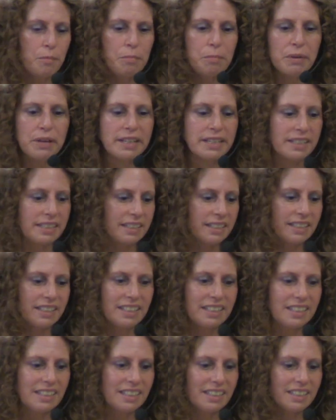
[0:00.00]
But
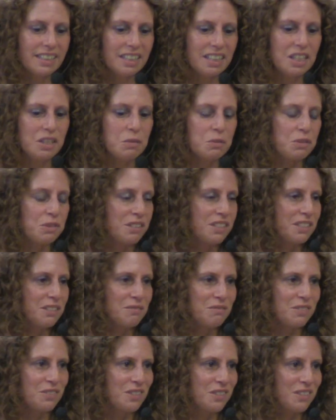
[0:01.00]
it was
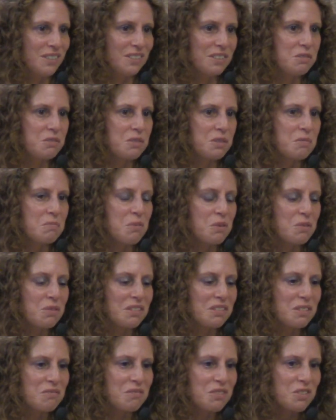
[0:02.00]
difficult. It was the
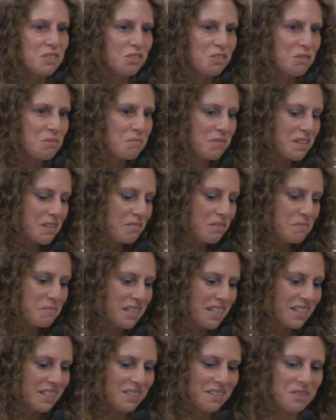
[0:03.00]
most difficult trip I ever
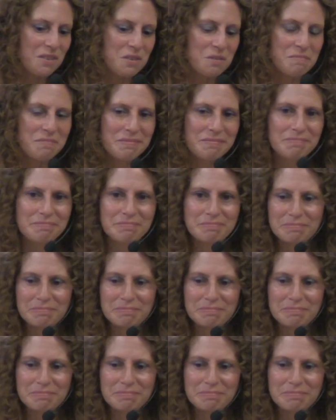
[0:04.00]
made home.